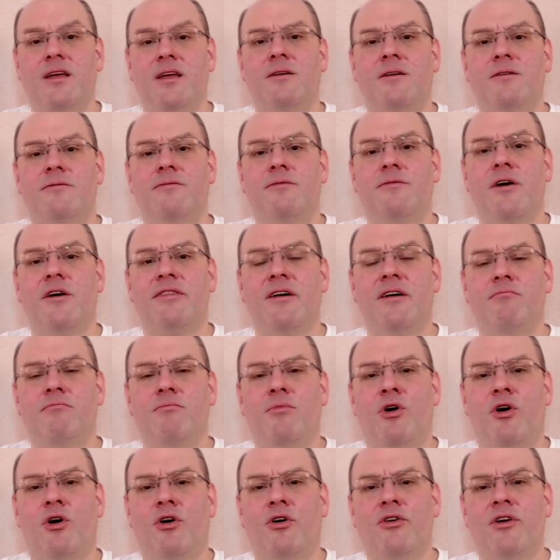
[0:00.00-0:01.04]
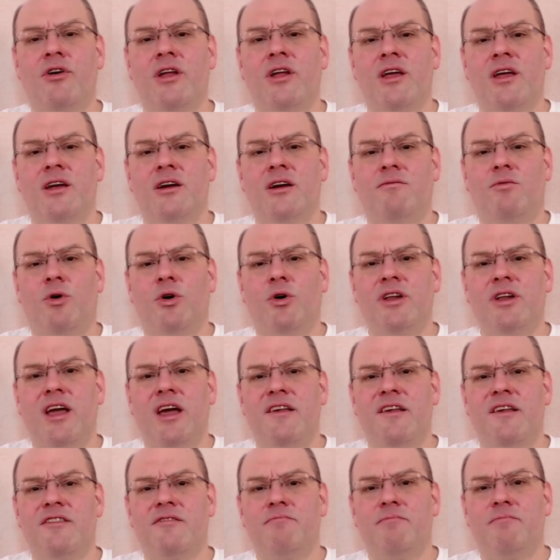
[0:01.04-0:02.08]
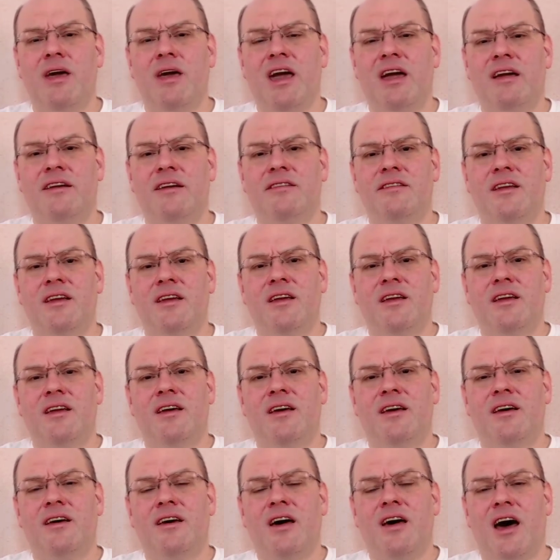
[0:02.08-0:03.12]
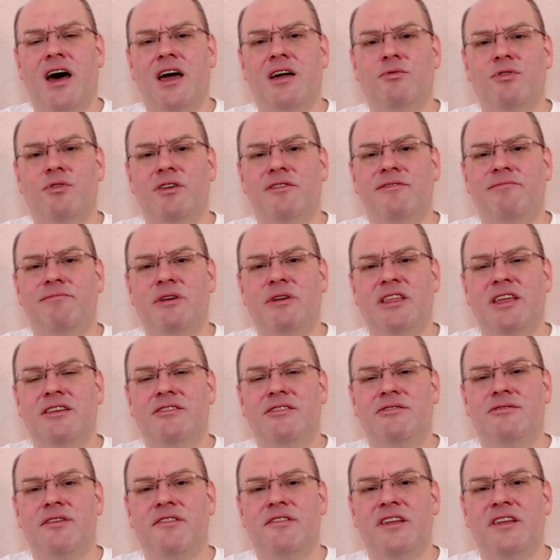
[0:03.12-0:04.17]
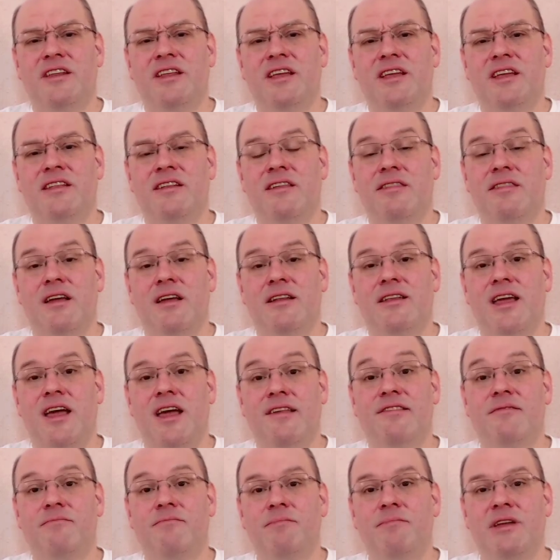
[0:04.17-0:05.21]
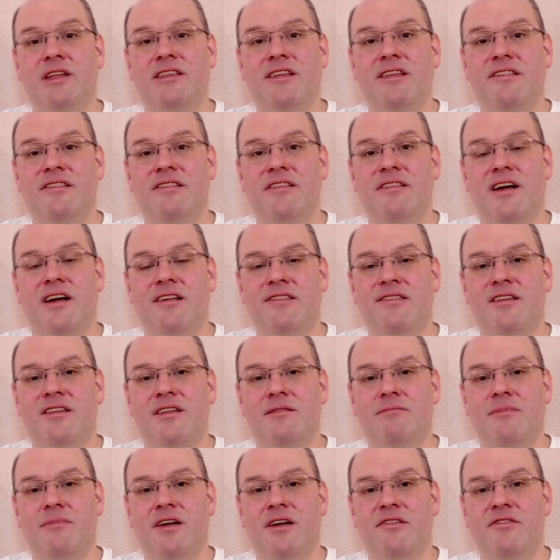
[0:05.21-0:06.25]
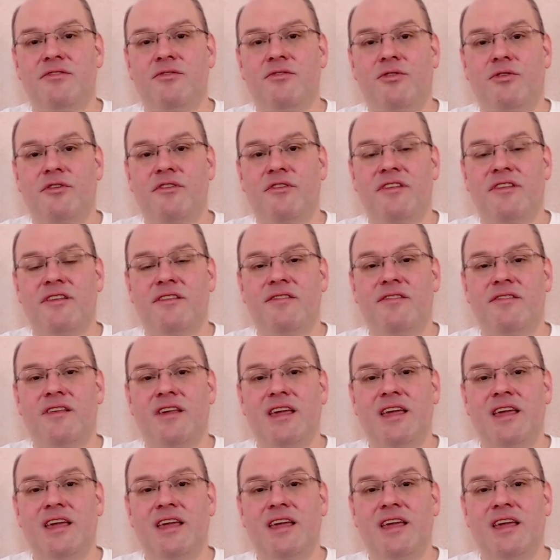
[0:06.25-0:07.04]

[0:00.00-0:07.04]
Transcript: Furthermore, one aspect Uh, I would have been interested in that hasn't been discussed in my sources